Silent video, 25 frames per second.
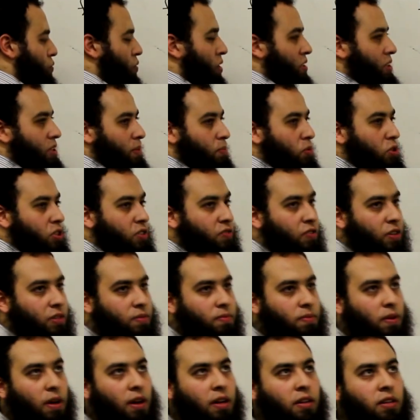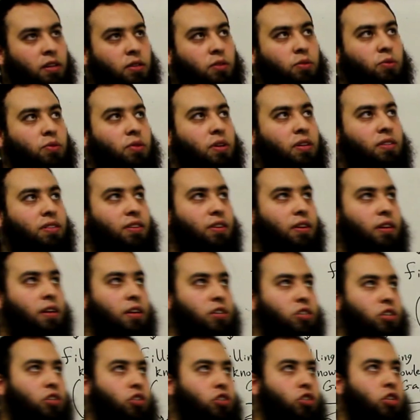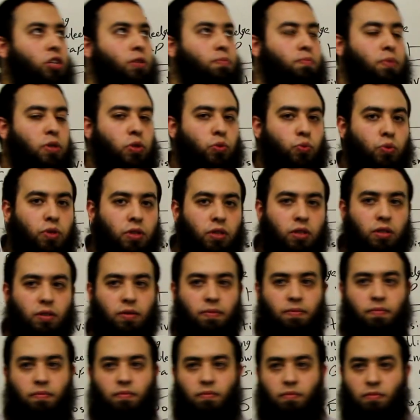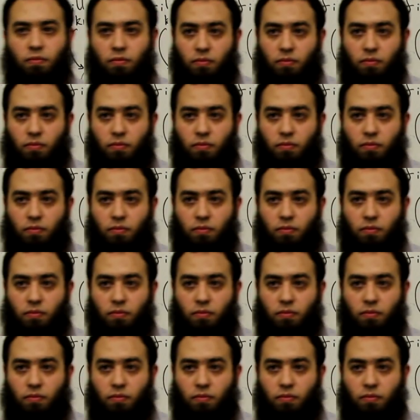What's the positivism? I need to get the relationship between